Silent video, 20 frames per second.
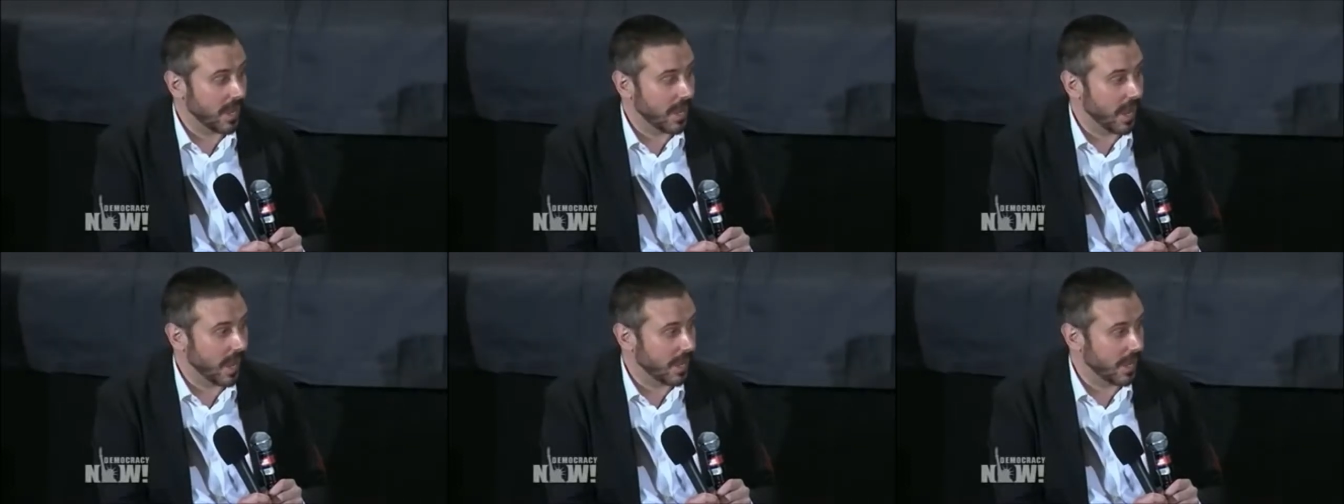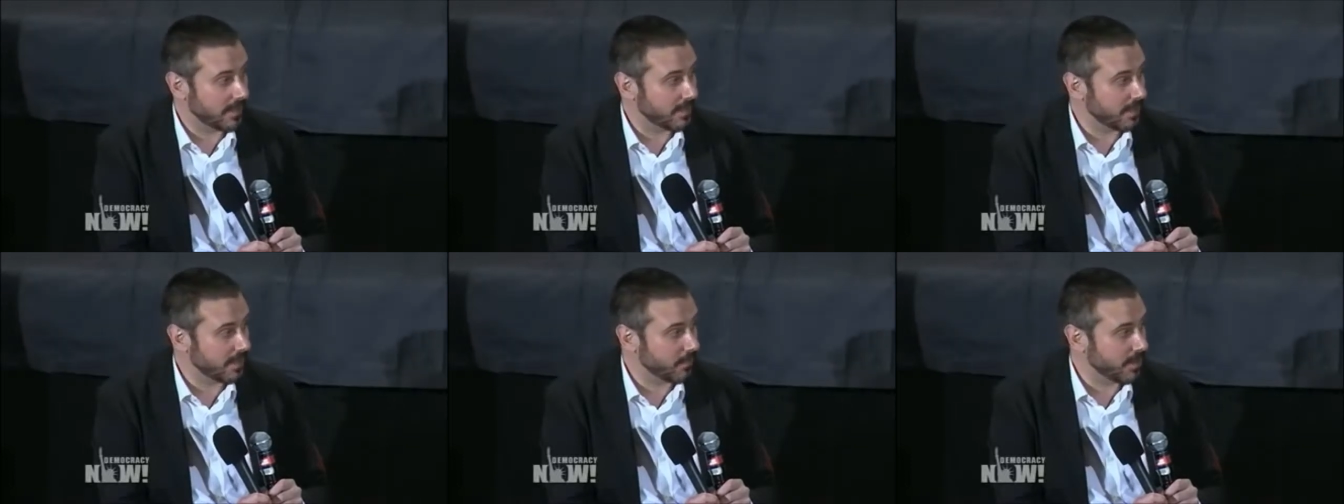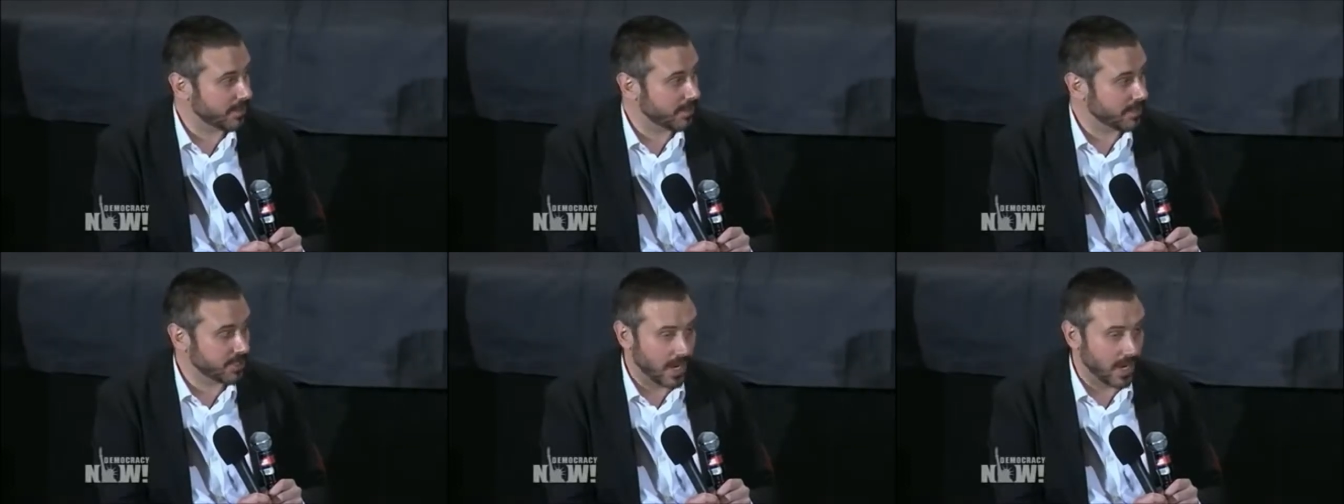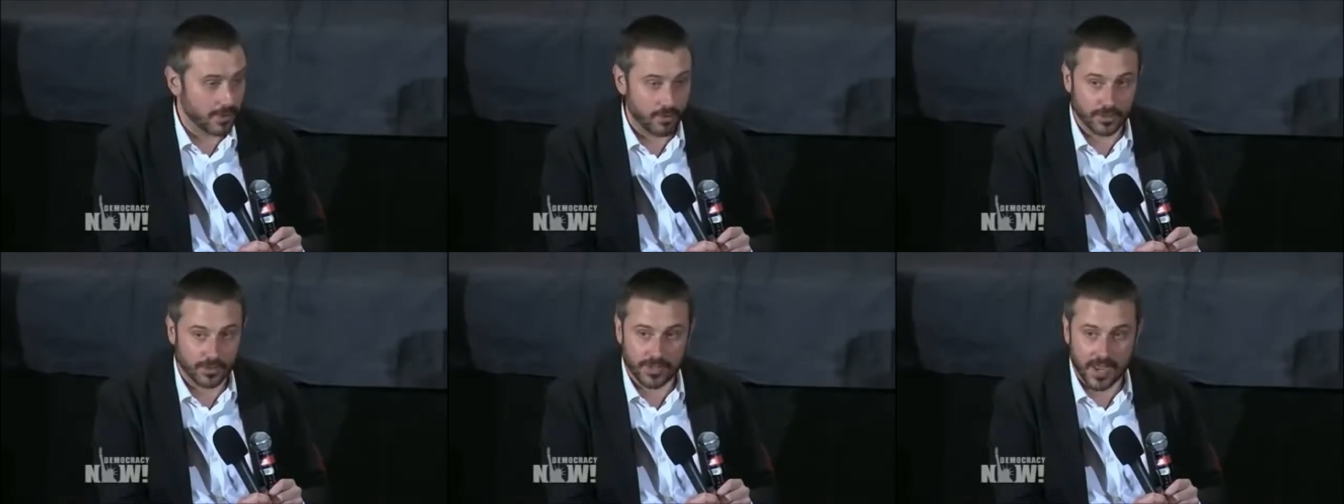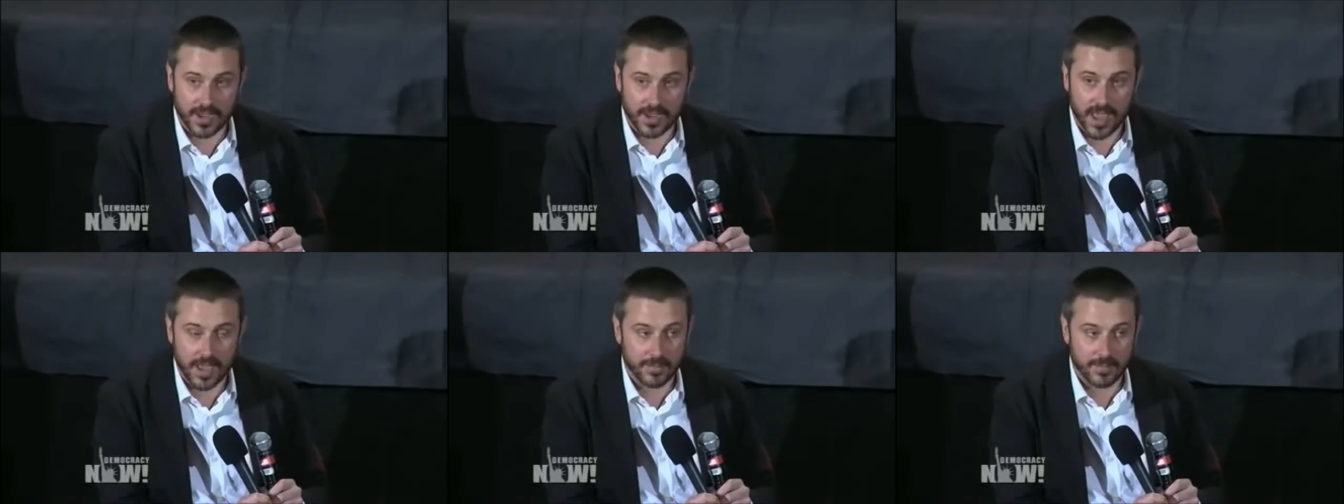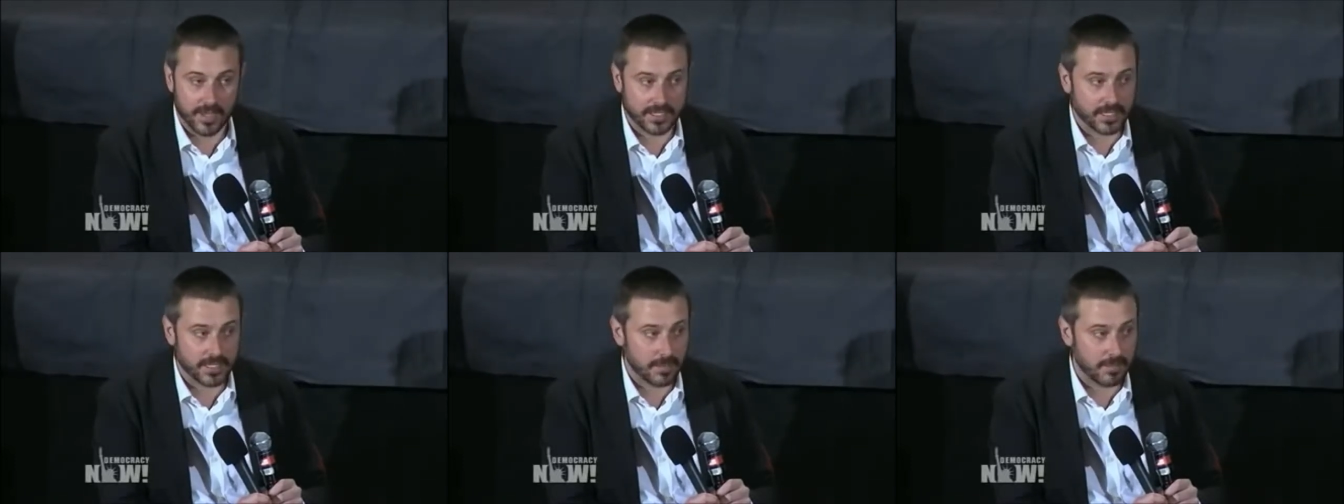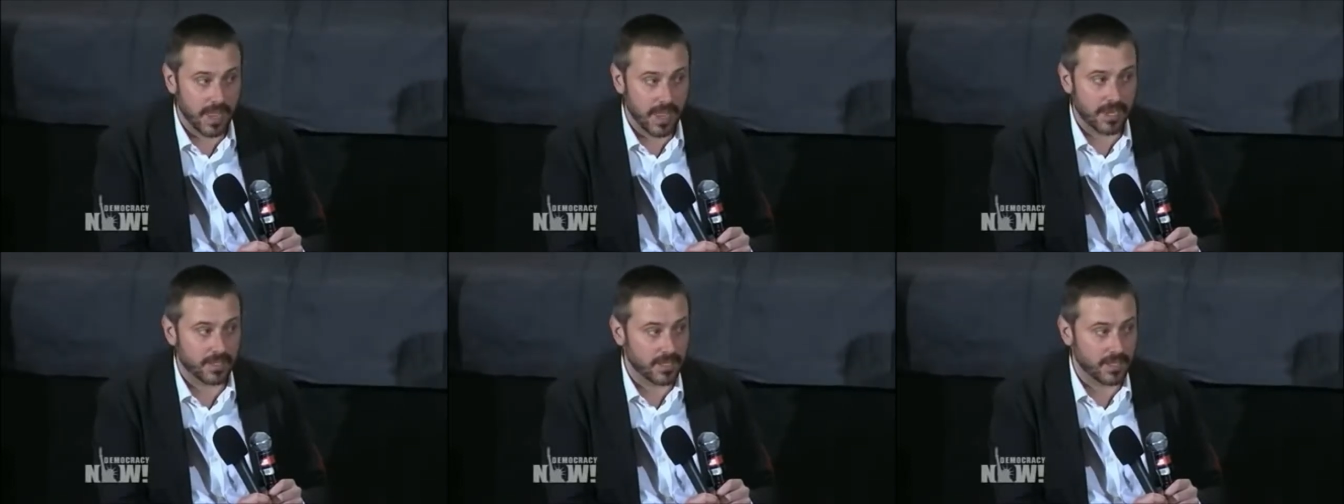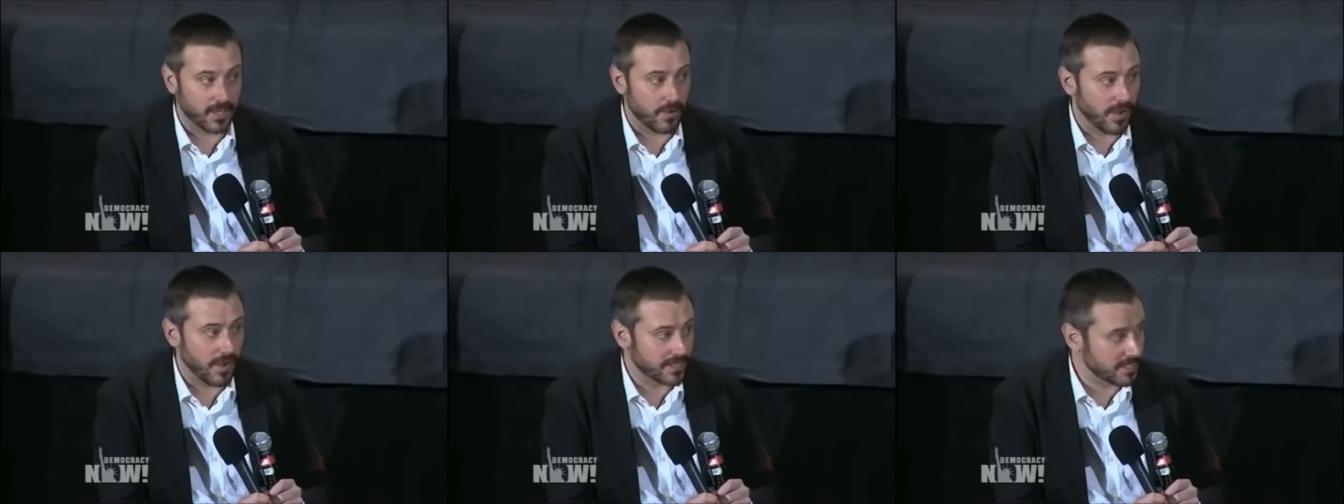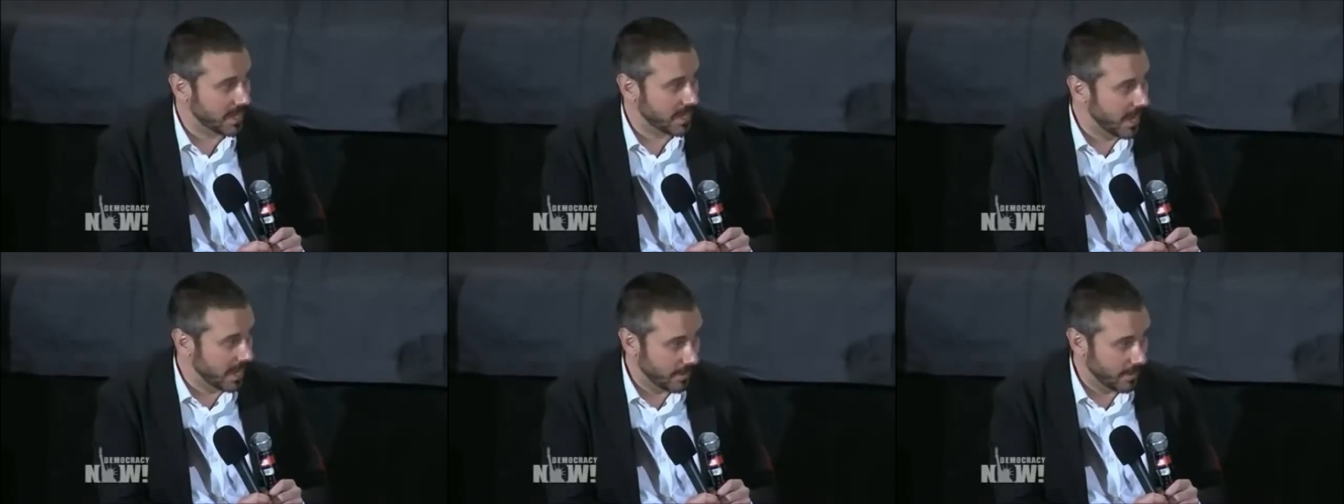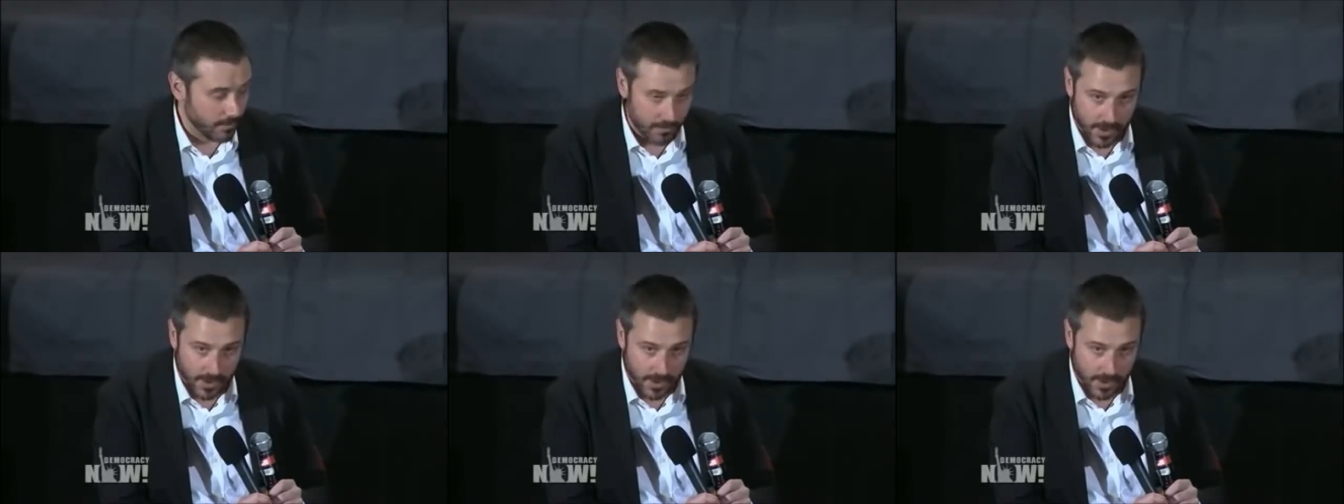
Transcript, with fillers: Uh, with General Dynamics and Made in the USA